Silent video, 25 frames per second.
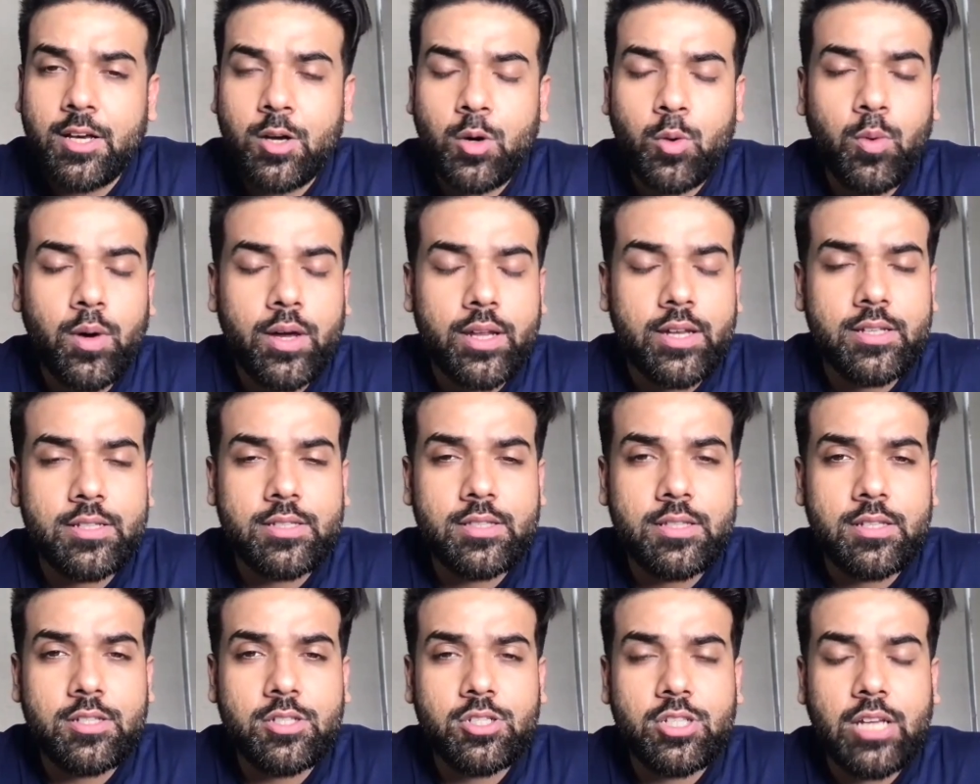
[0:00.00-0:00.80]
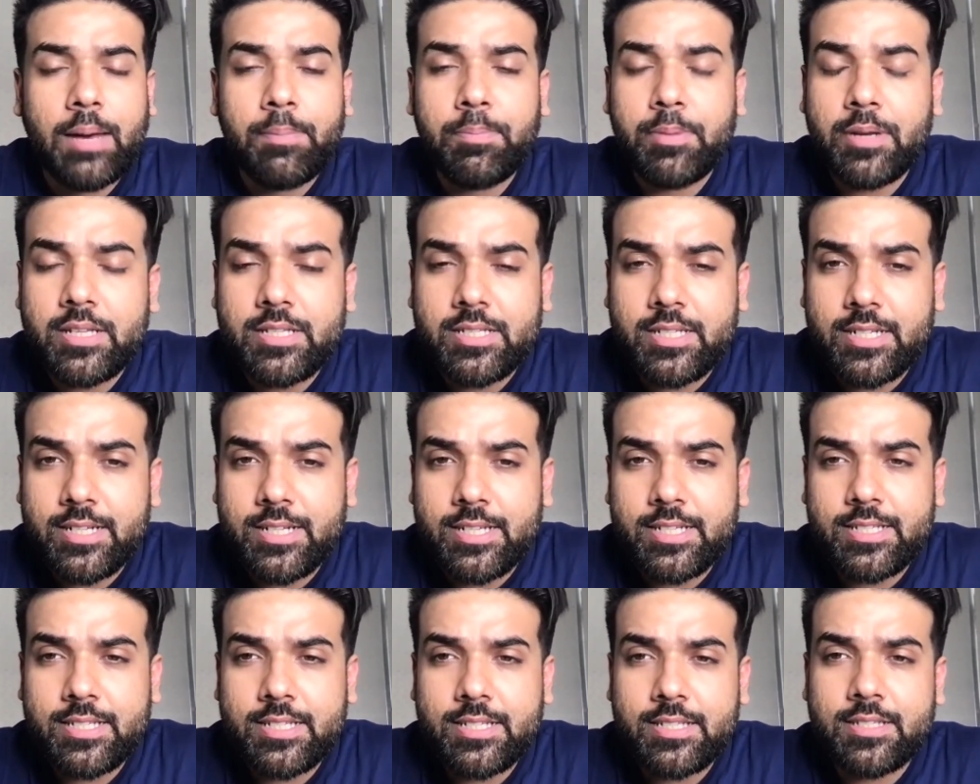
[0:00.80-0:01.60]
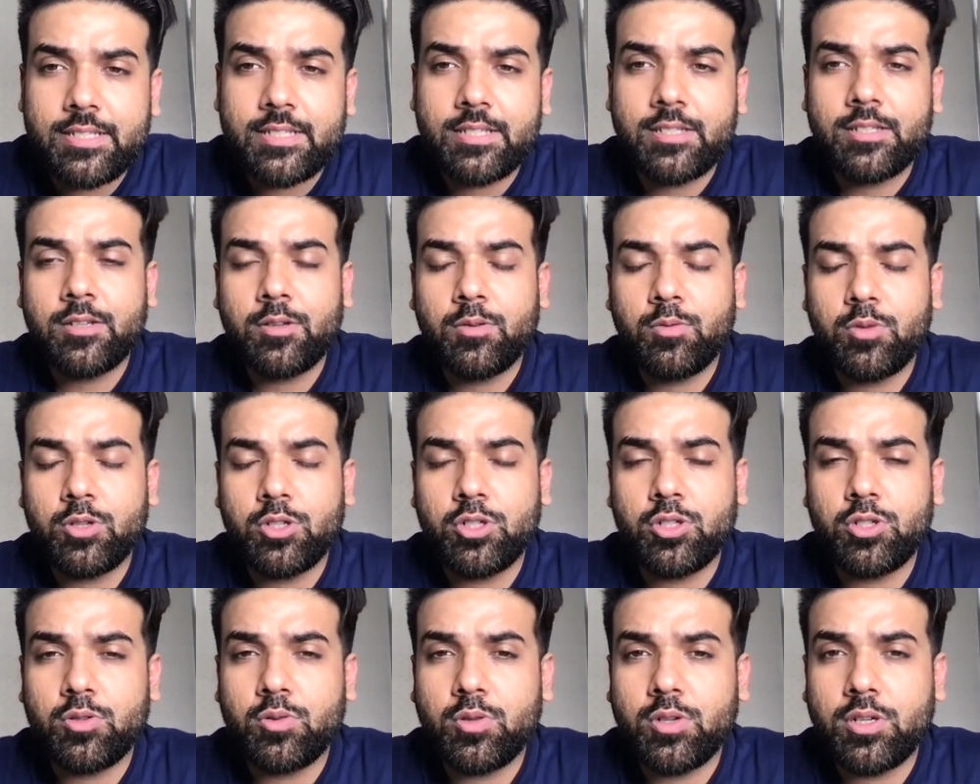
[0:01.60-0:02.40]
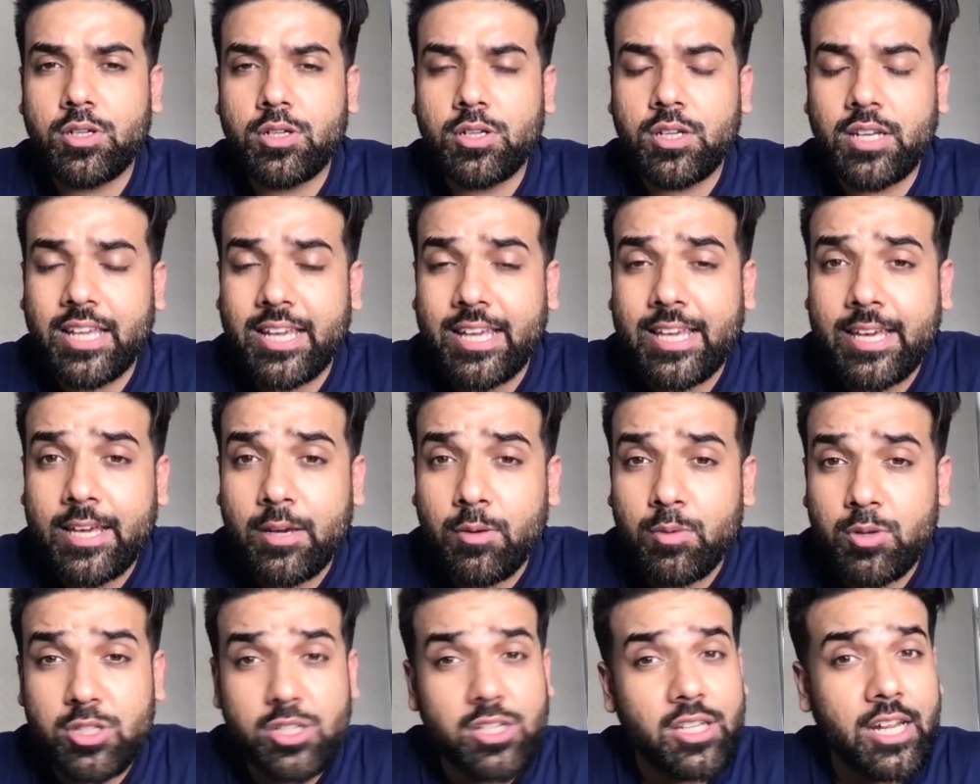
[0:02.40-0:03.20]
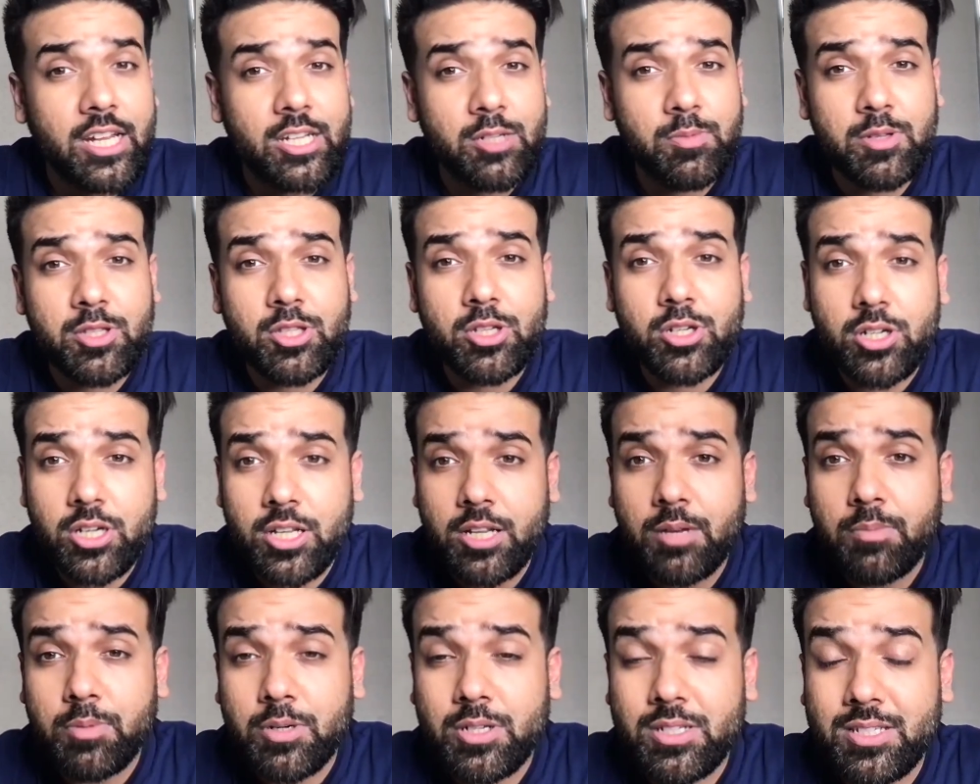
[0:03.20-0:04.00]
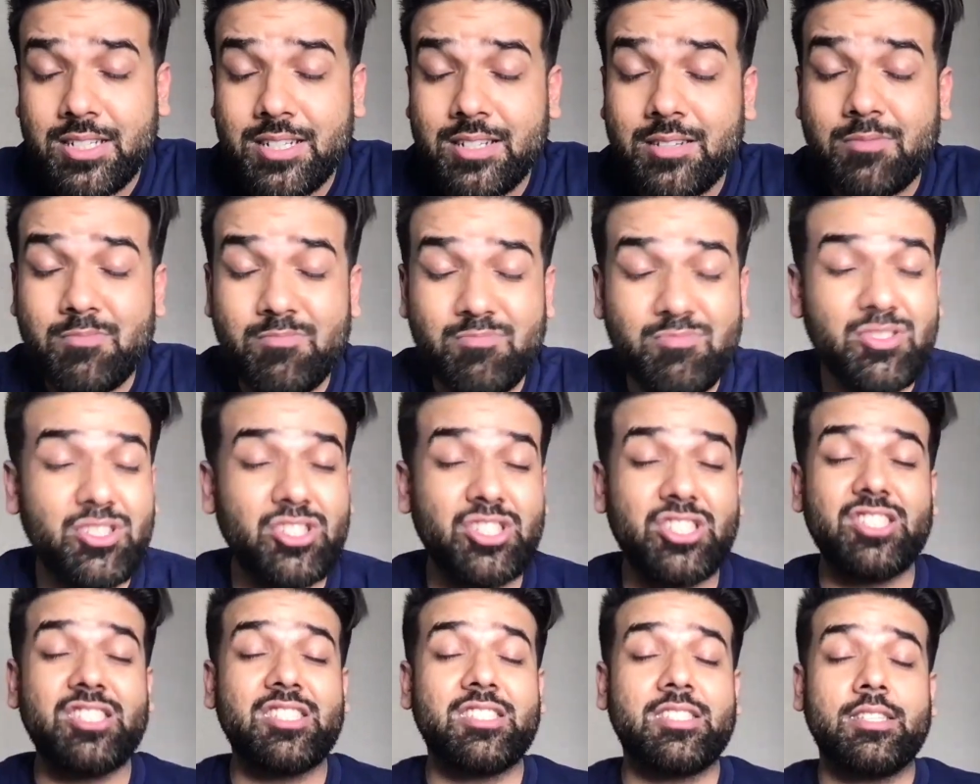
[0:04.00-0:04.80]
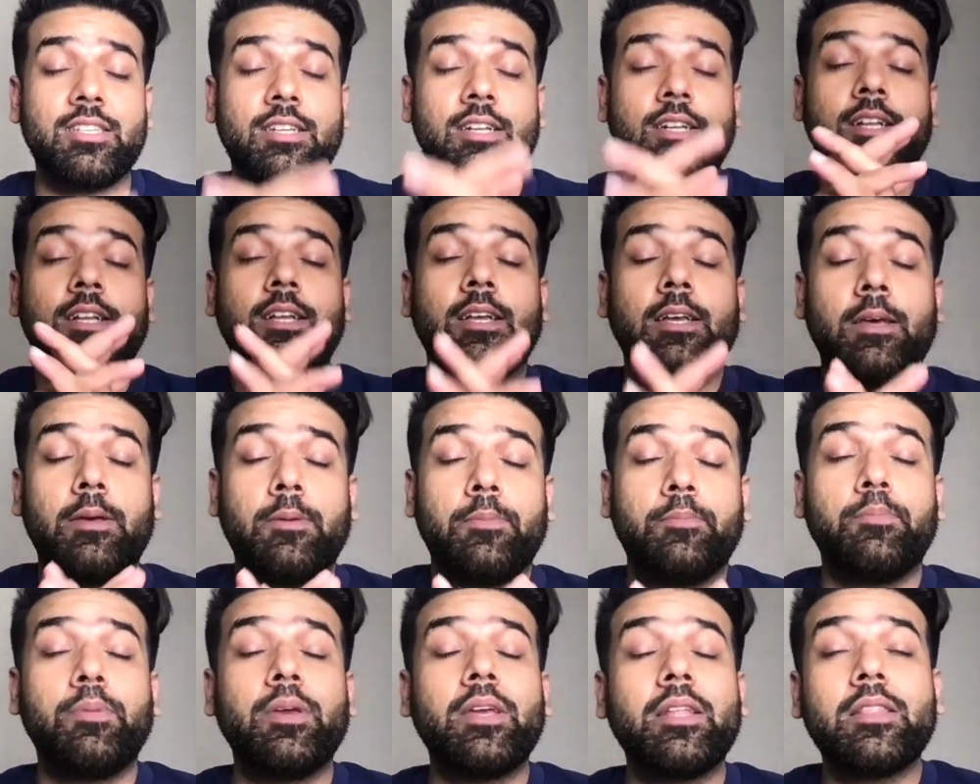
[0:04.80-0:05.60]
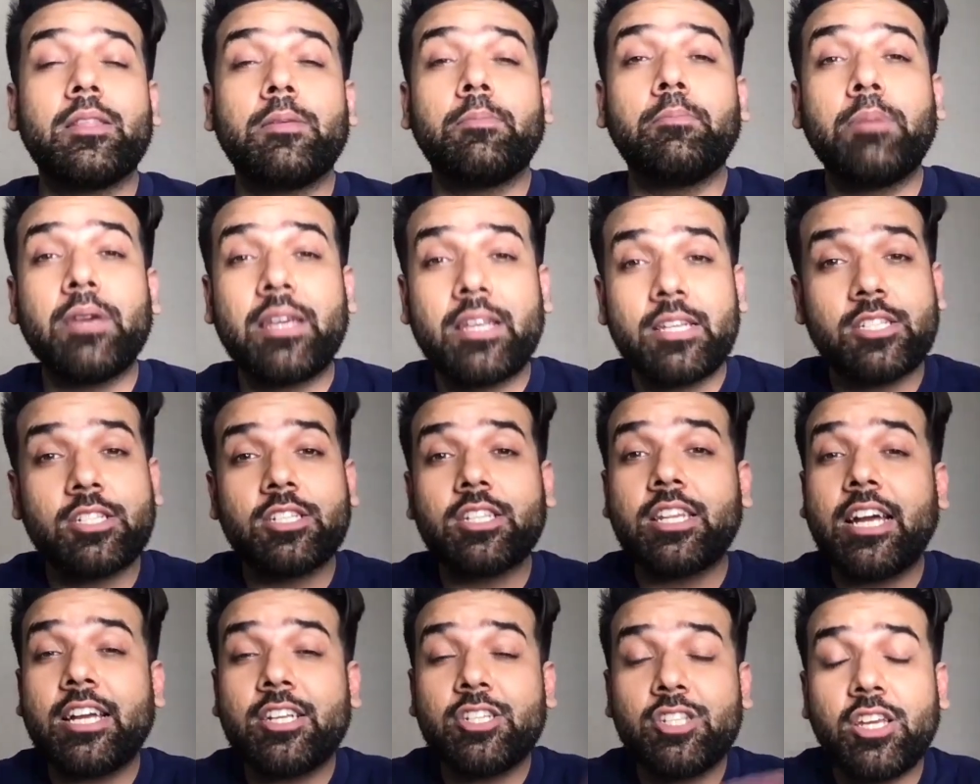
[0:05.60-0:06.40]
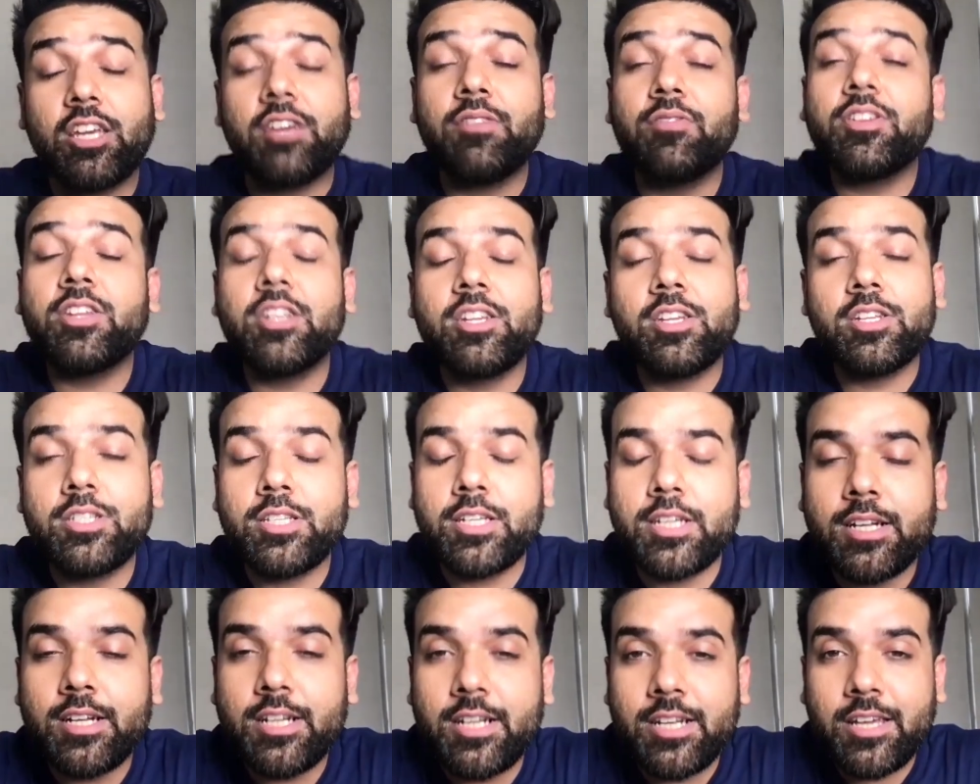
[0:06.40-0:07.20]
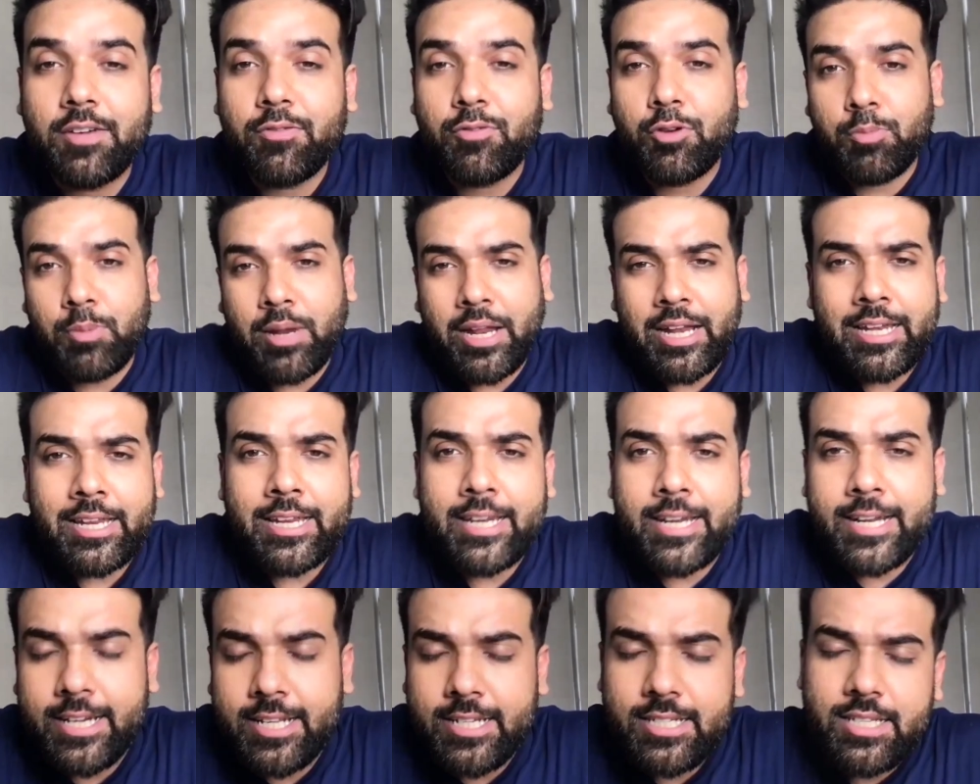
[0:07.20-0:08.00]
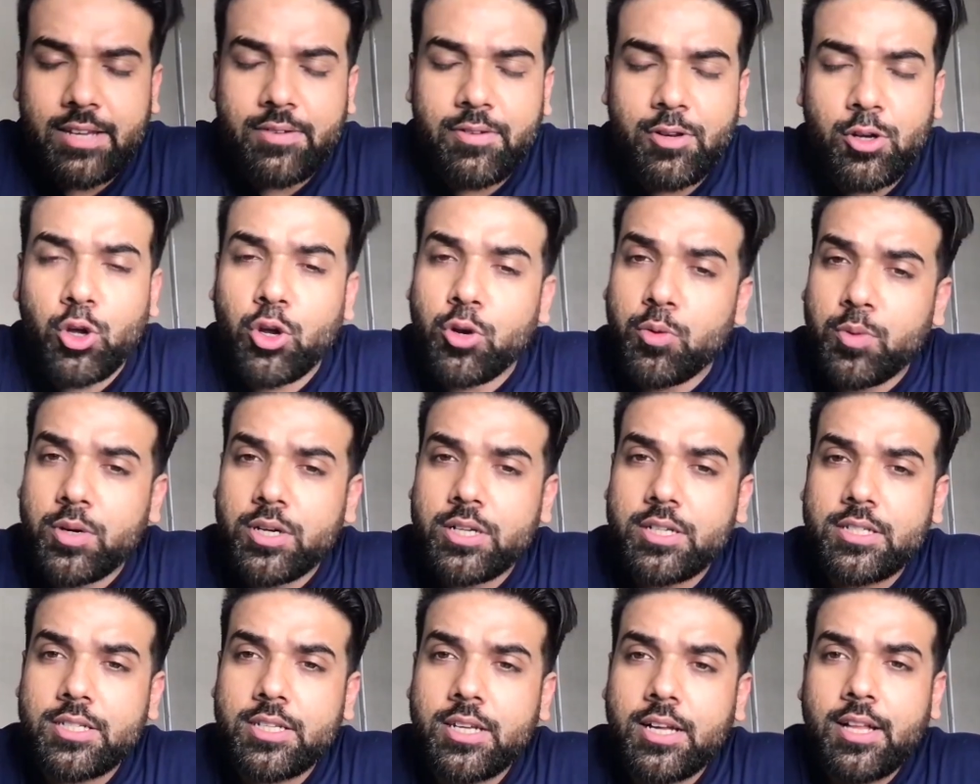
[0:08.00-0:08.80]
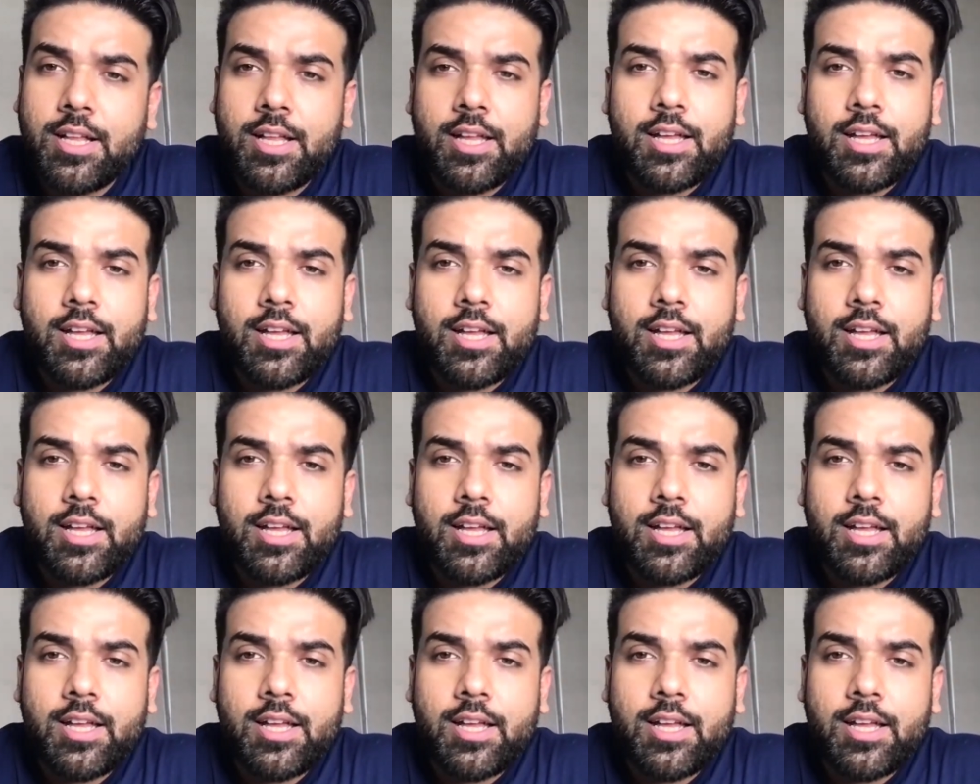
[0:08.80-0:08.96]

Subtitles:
One is the Japanese indices, which were Nikkei, which crashed by 13%, which has been the biggest crash ever in a single day from 1987 onwards.